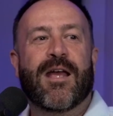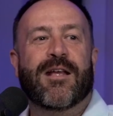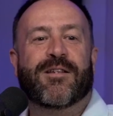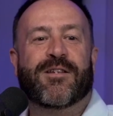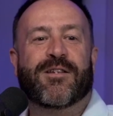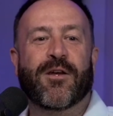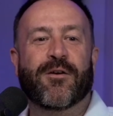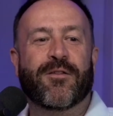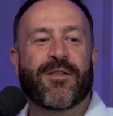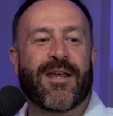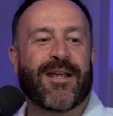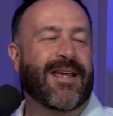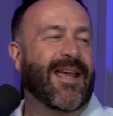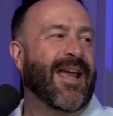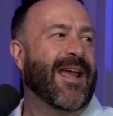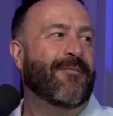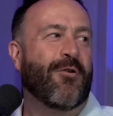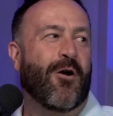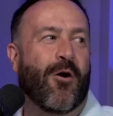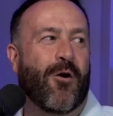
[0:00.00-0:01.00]
So they
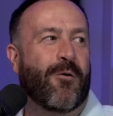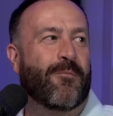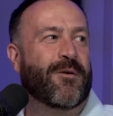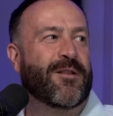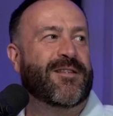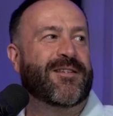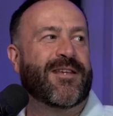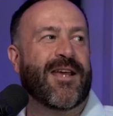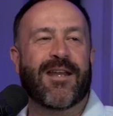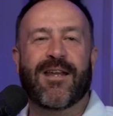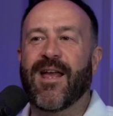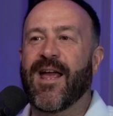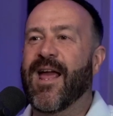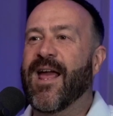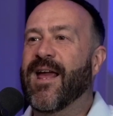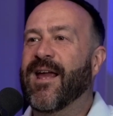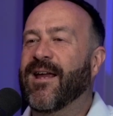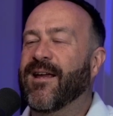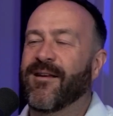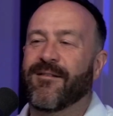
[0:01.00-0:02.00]
came home but said,
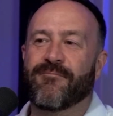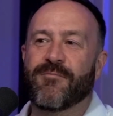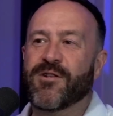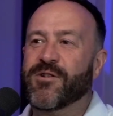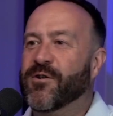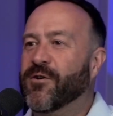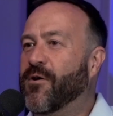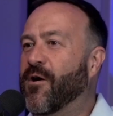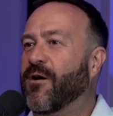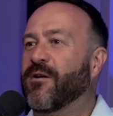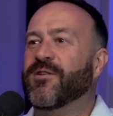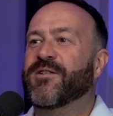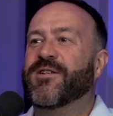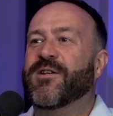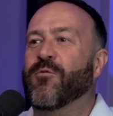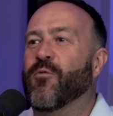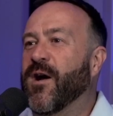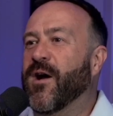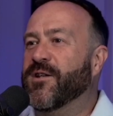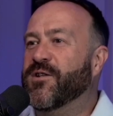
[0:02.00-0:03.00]
hey, Mr.
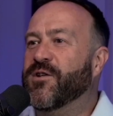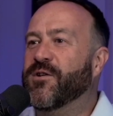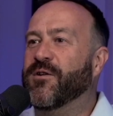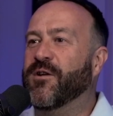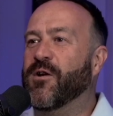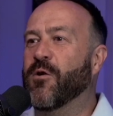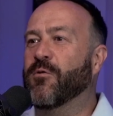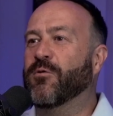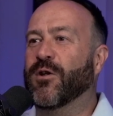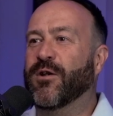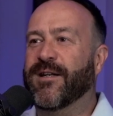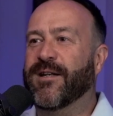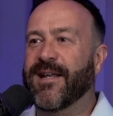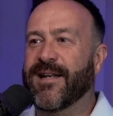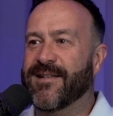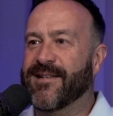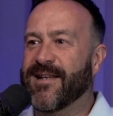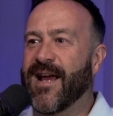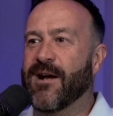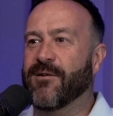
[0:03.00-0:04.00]
Carlson wants you to go look at
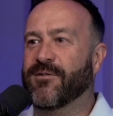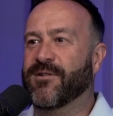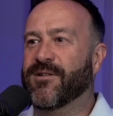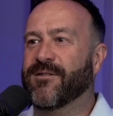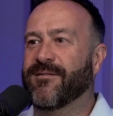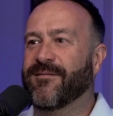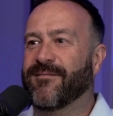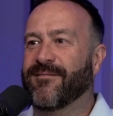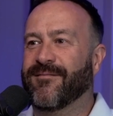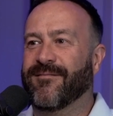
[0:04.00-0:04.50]
his house.